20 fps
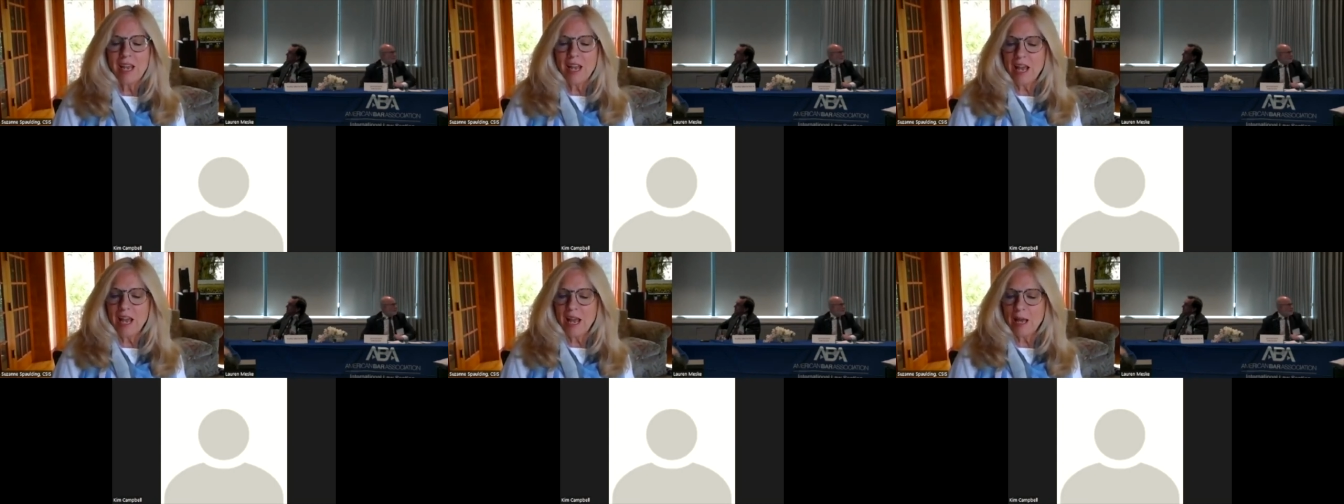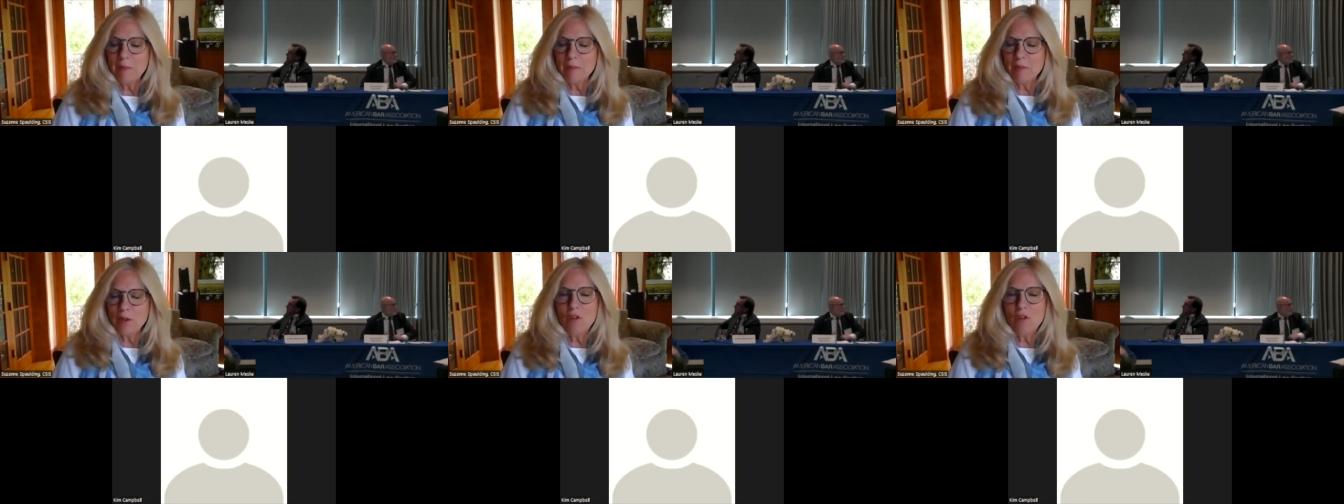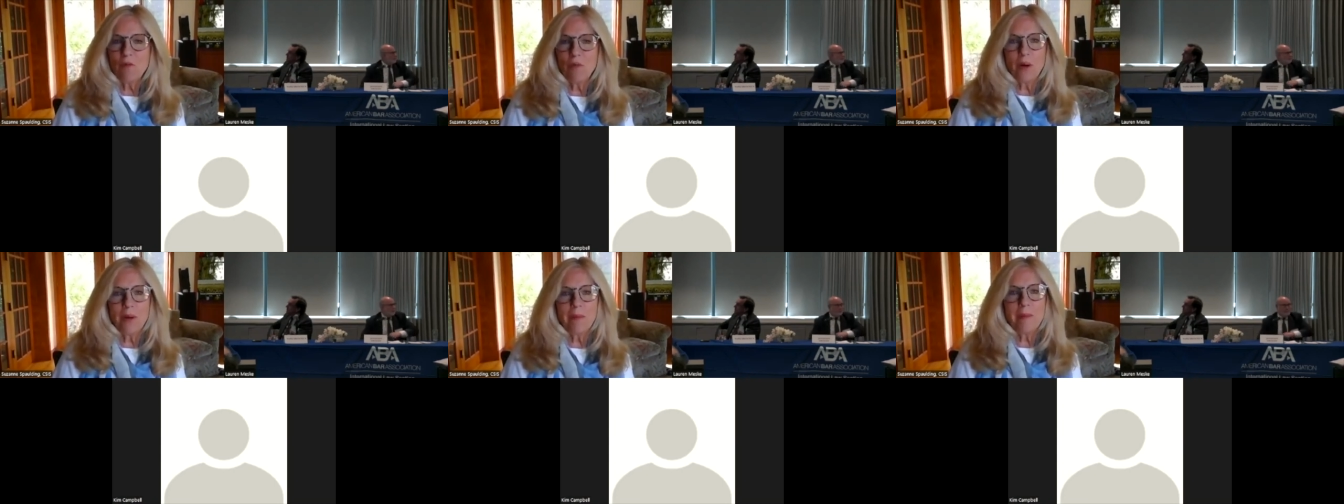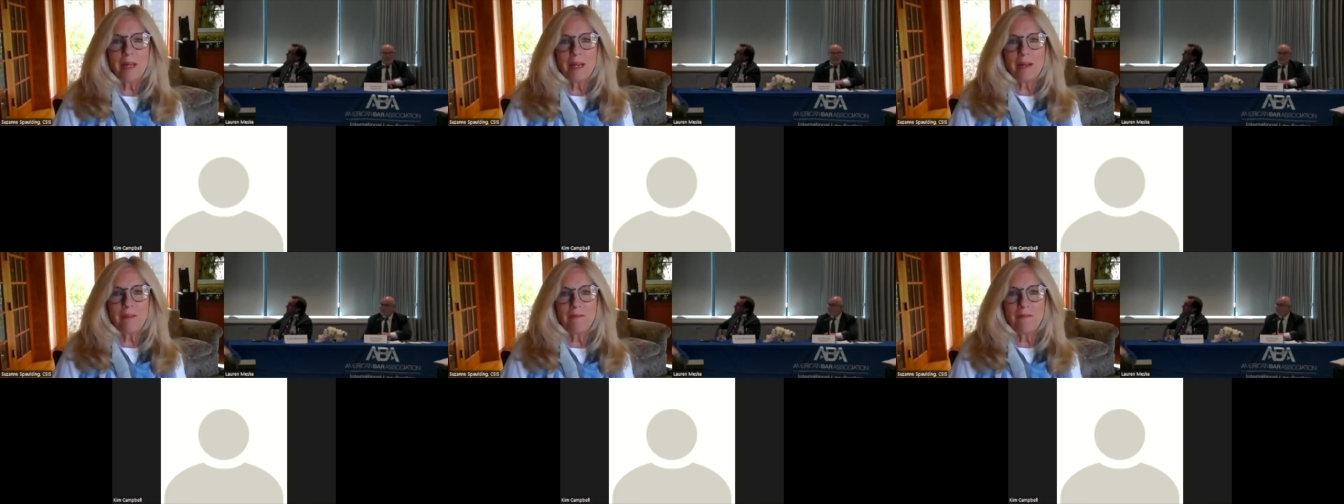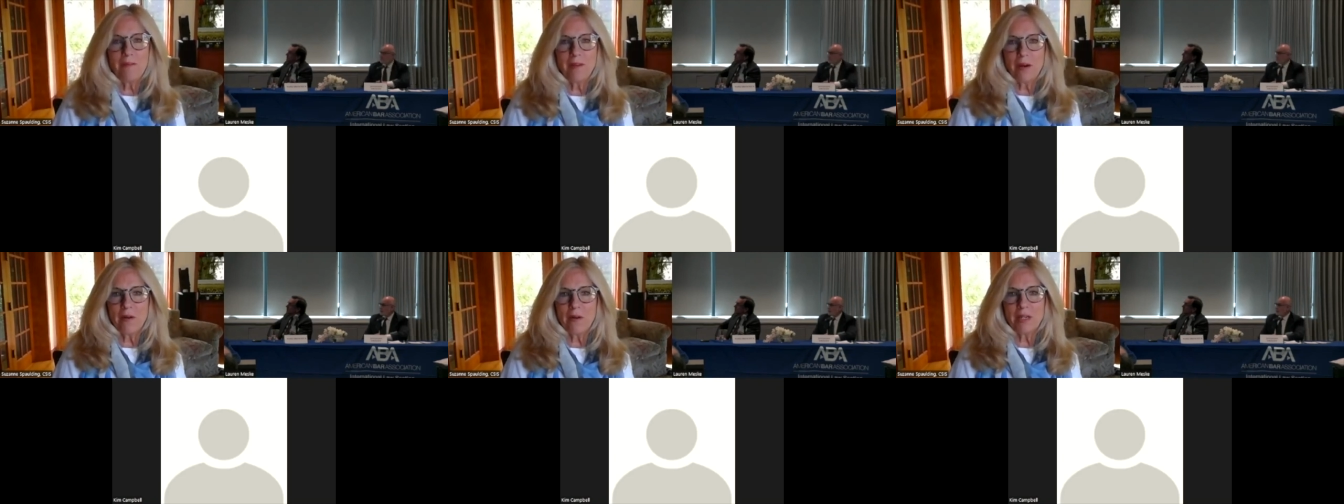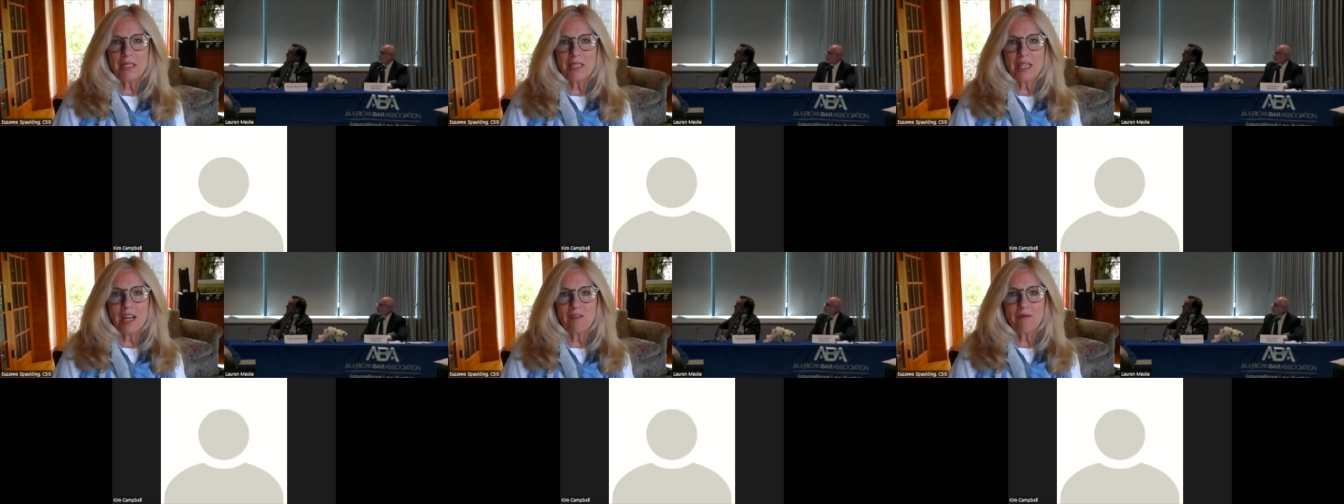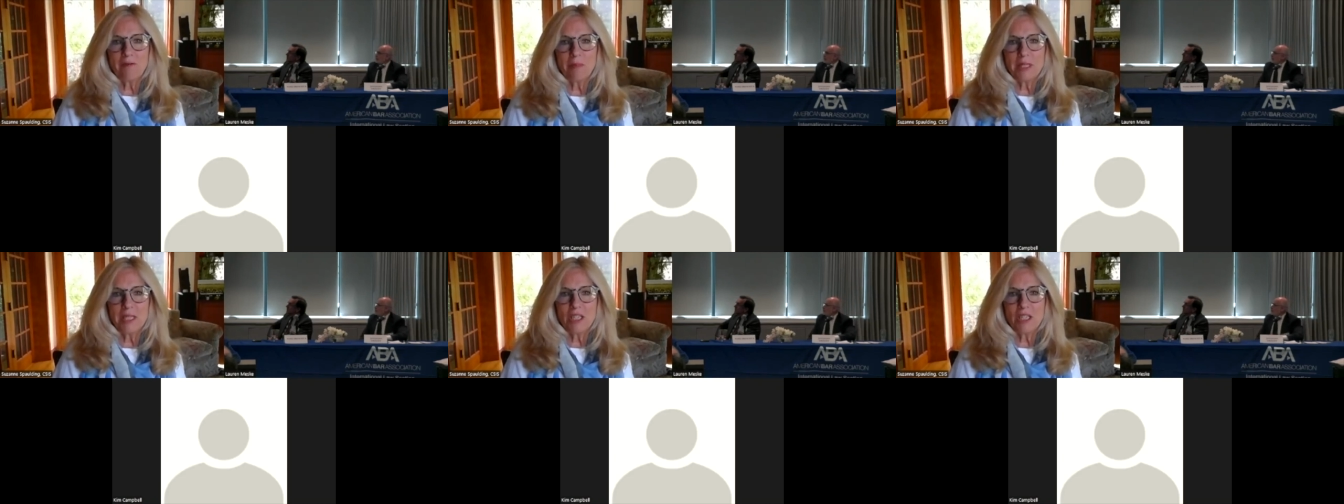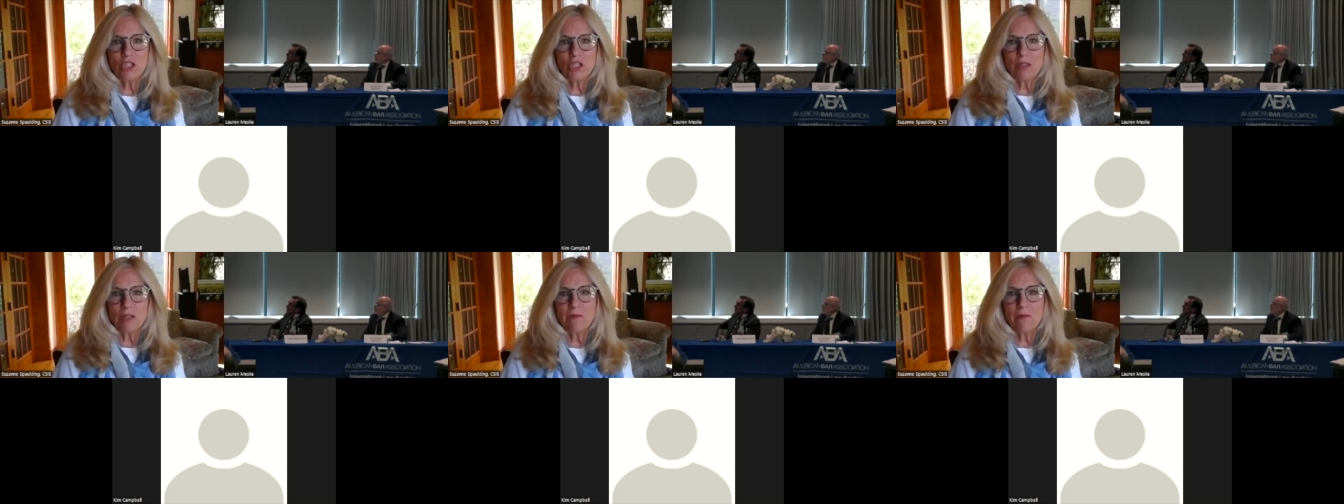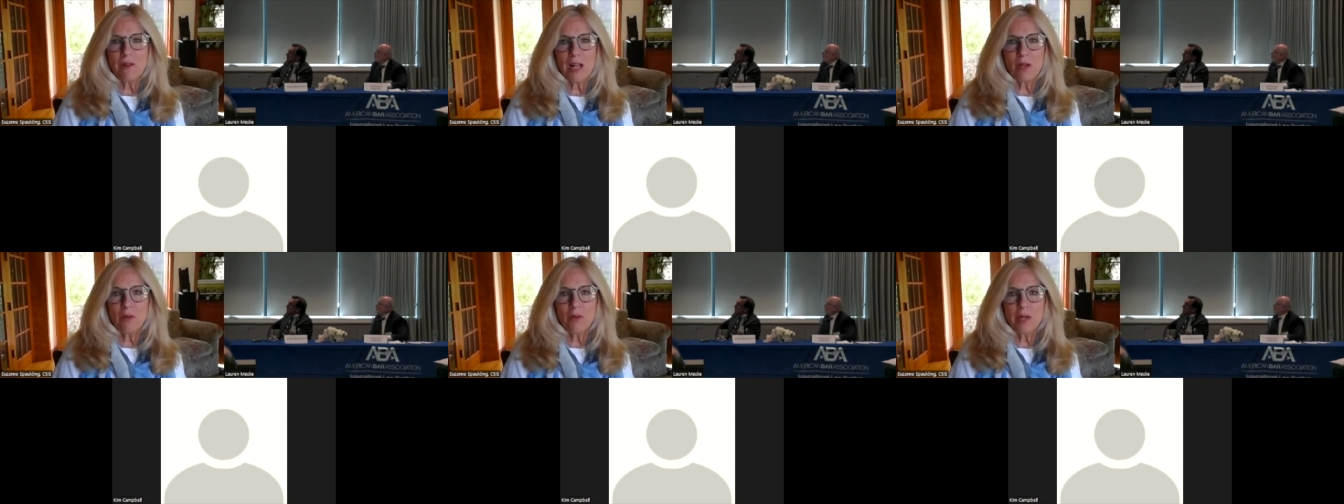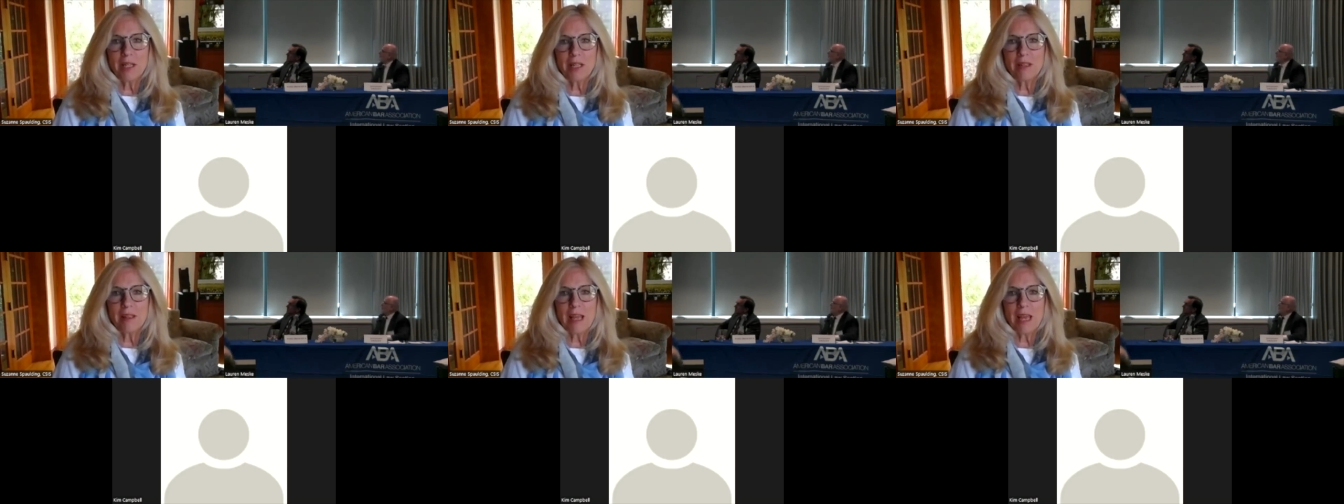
Um, you've put me in a very tough position following